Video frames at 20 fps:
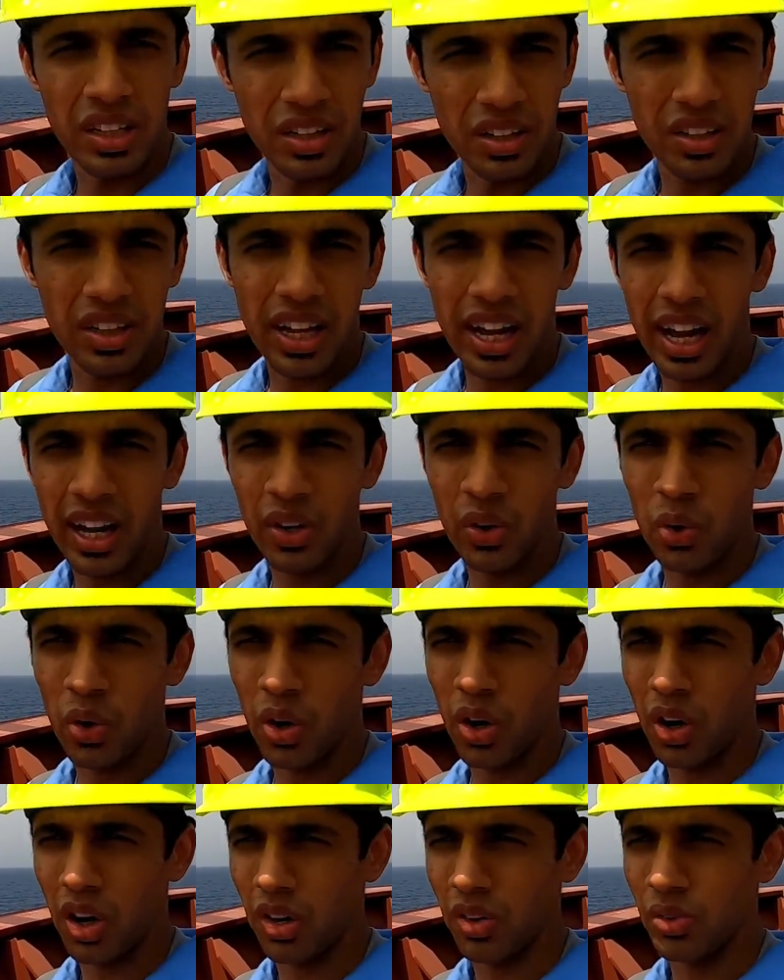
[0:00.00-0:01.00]
here, and
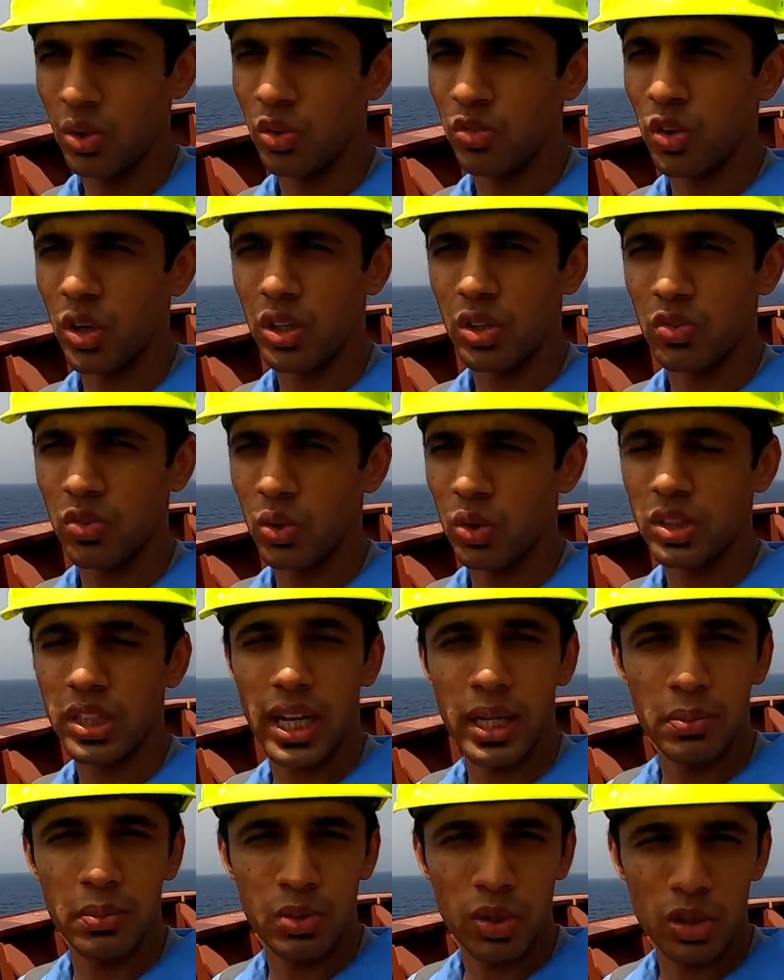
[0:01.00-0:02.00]

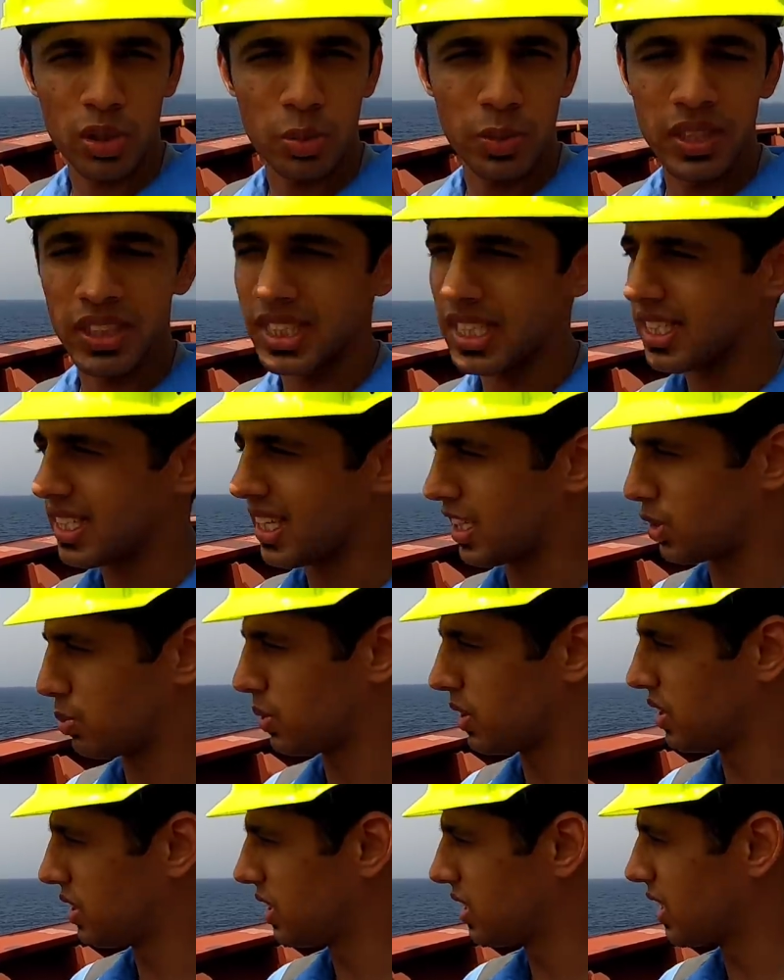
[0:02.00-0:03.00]
44 types of
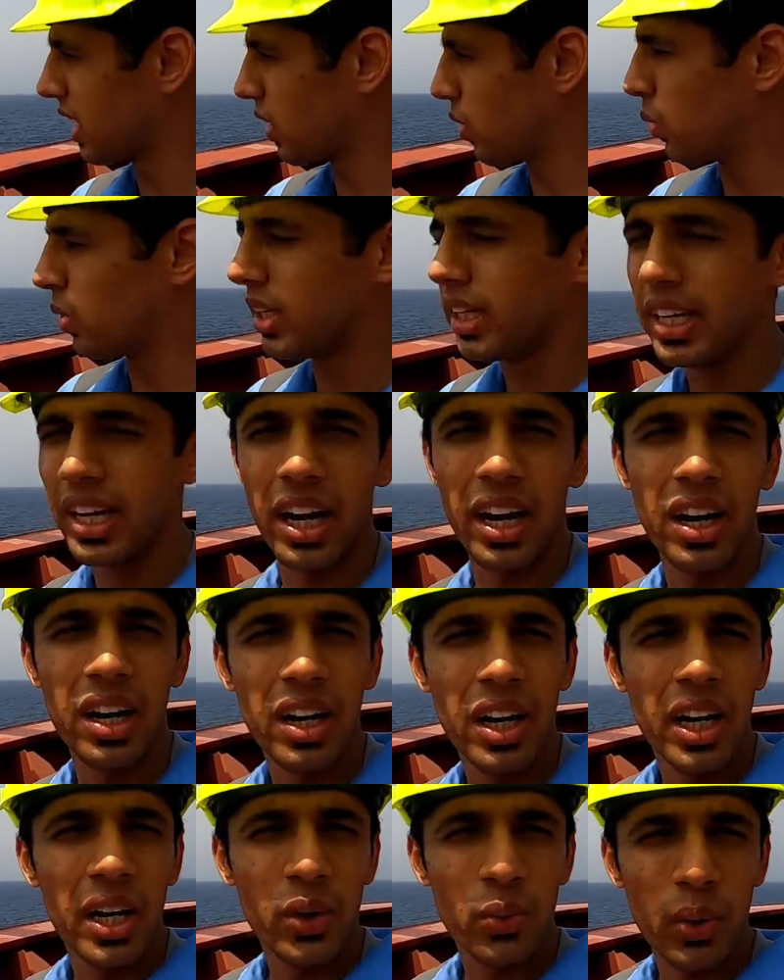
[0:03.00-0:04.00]
species, and only
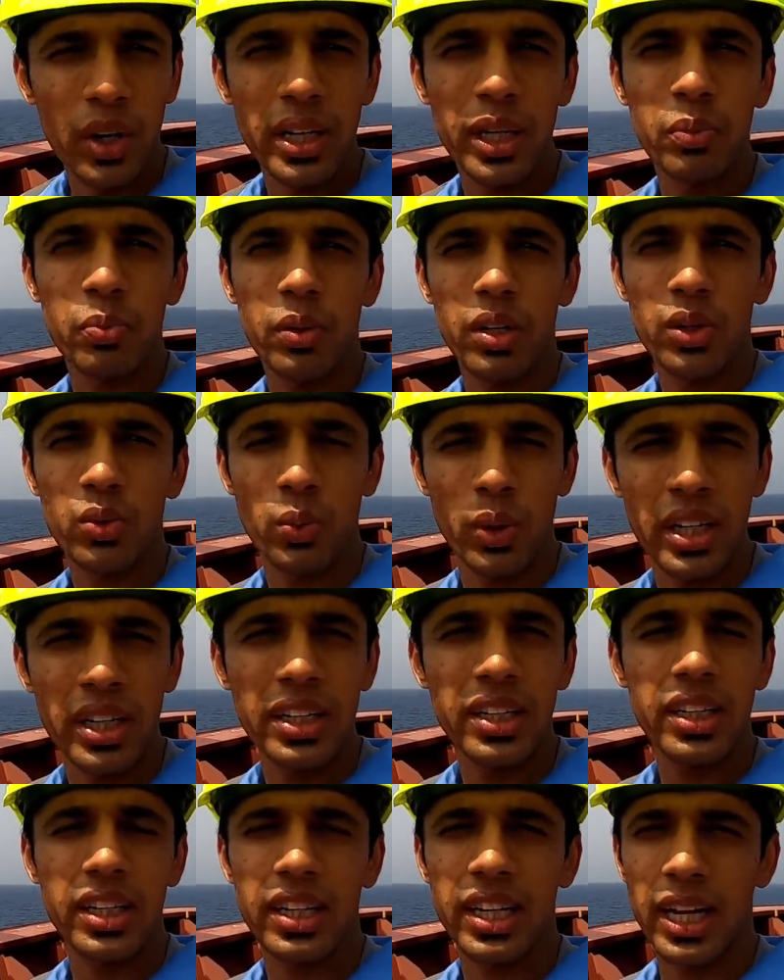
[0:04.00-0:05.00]
20
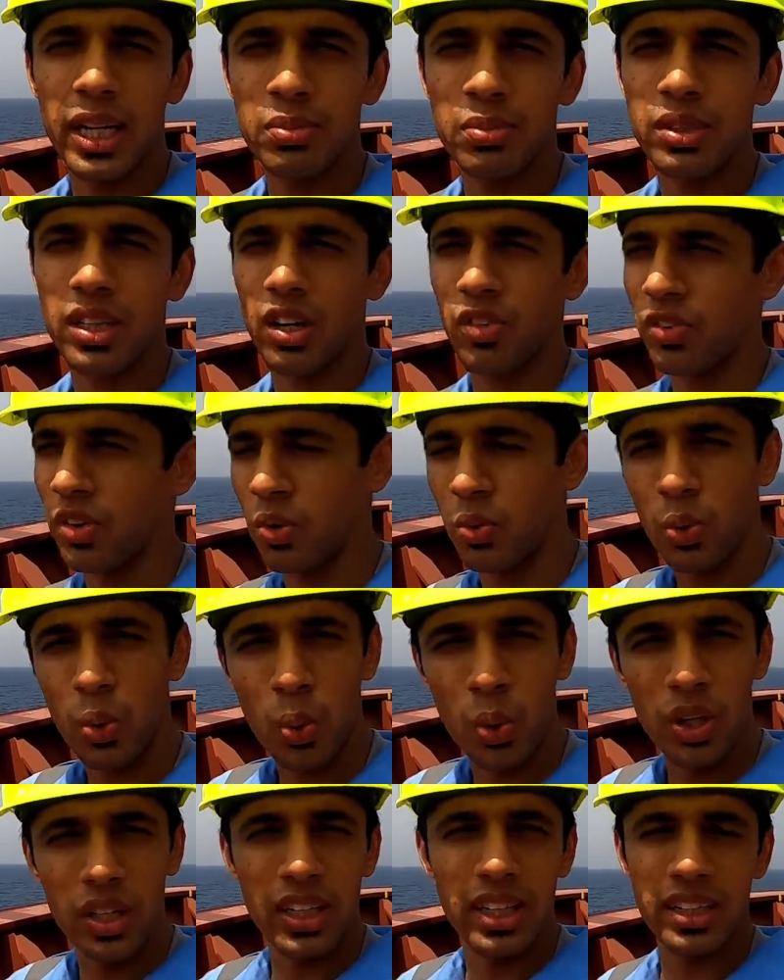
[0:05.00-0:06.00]
types are
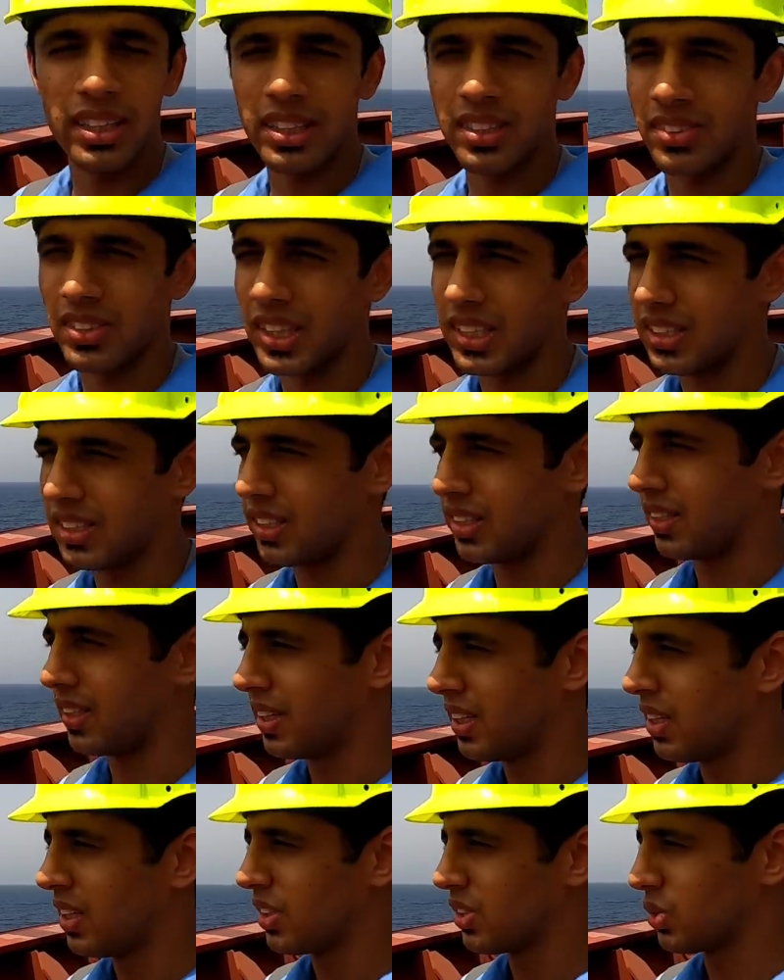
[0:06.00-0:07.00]
found only in this Red
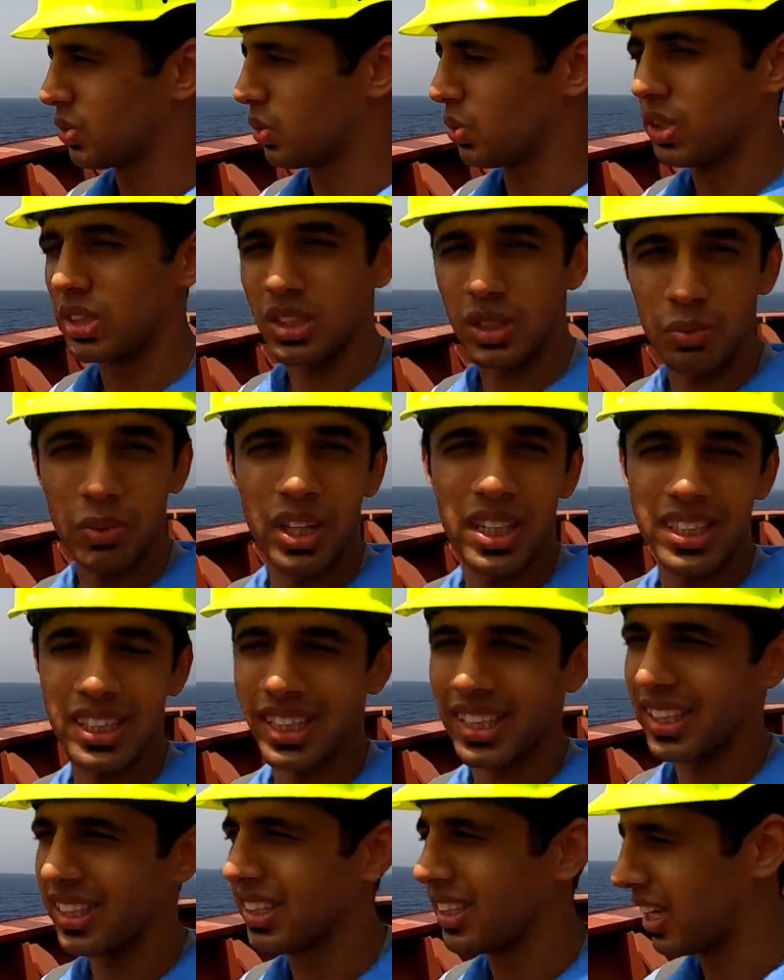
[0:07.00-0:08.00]
Sea. So it's
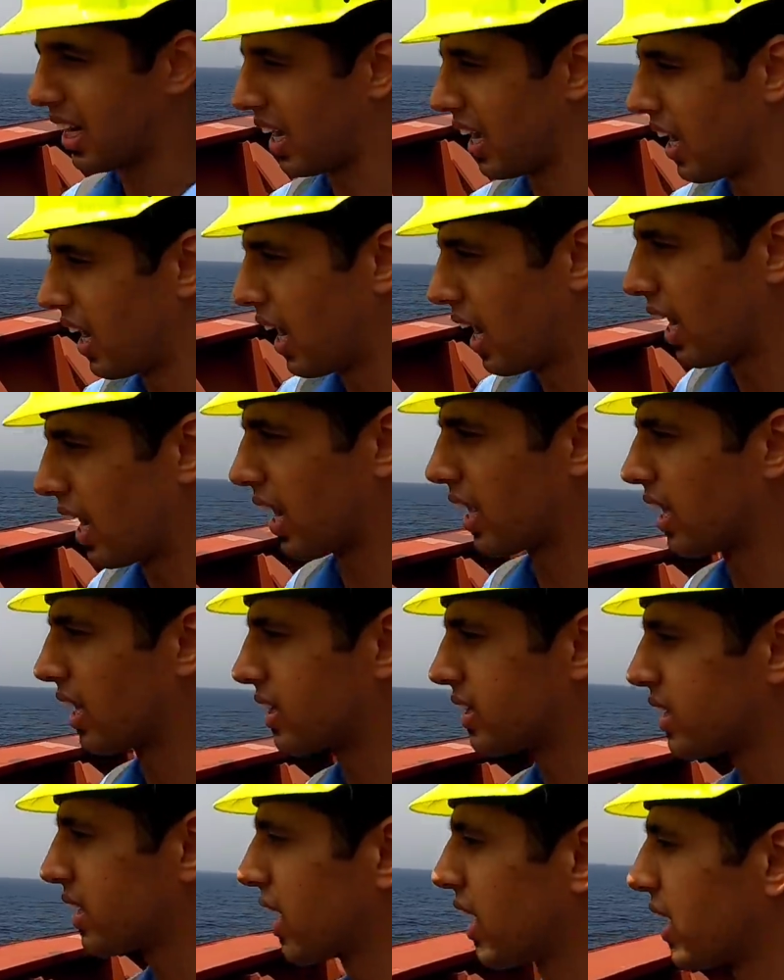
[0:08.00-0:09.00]
amazing.
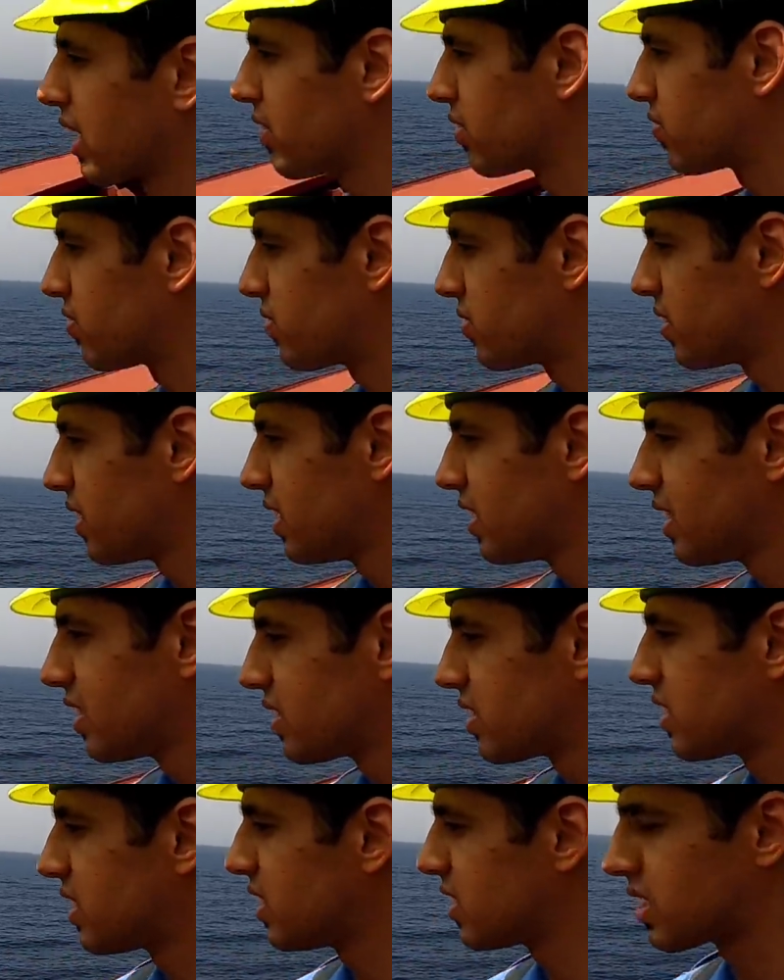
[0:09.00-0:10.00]
I think I can
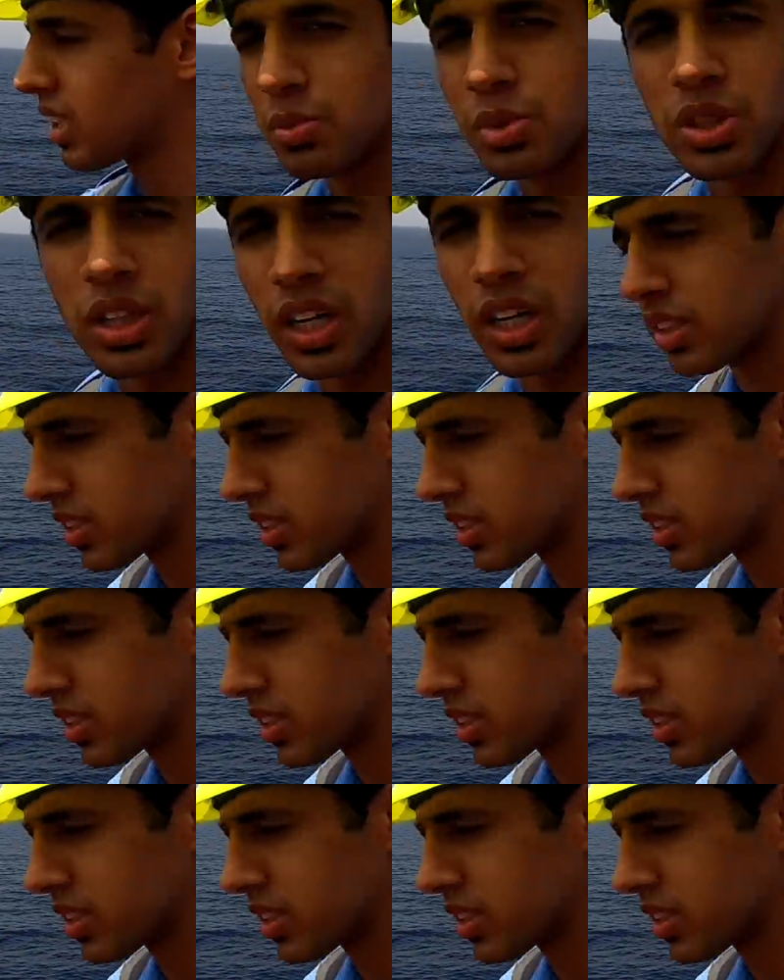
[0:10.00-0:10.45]
see some